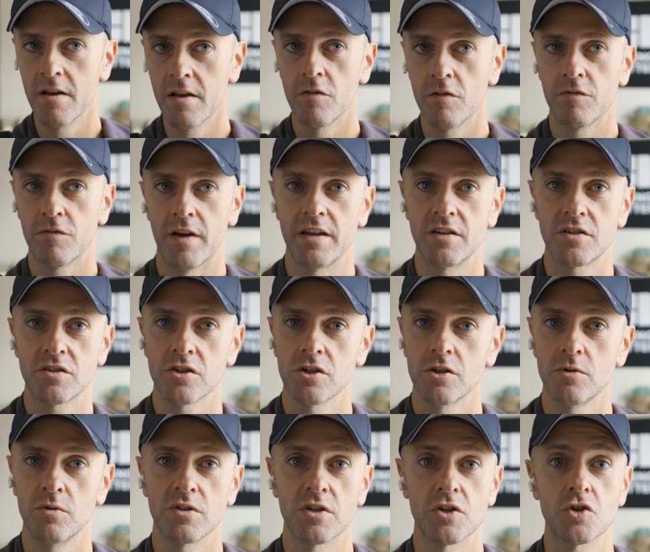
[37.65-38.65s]
Phase
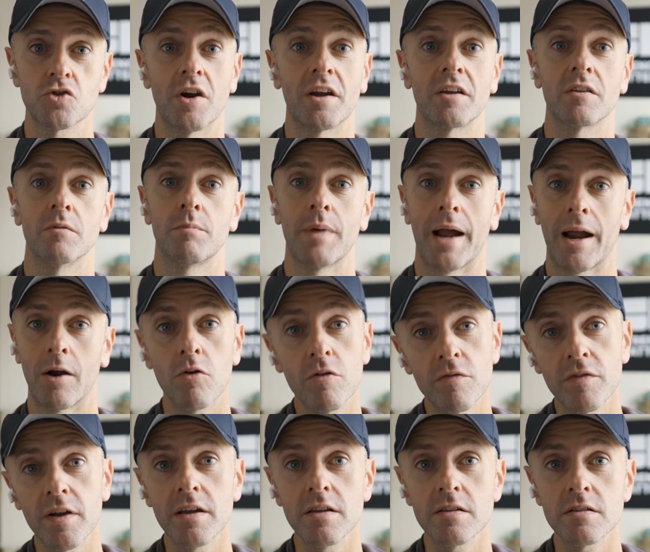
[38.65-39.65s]
two is a strength and power
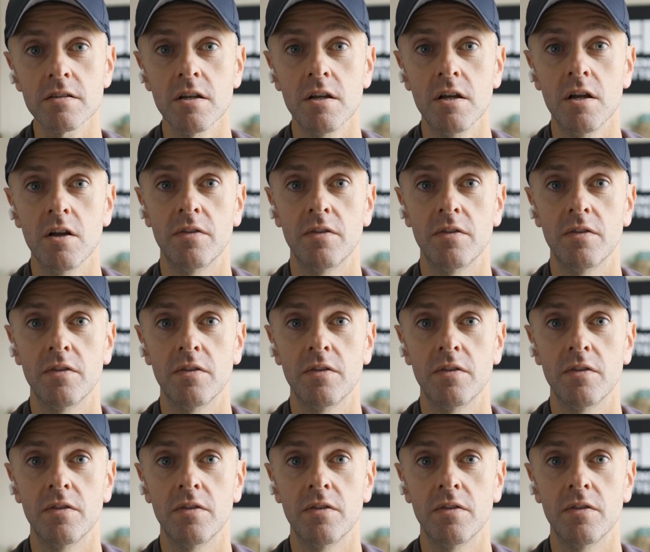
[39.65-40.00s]
phase.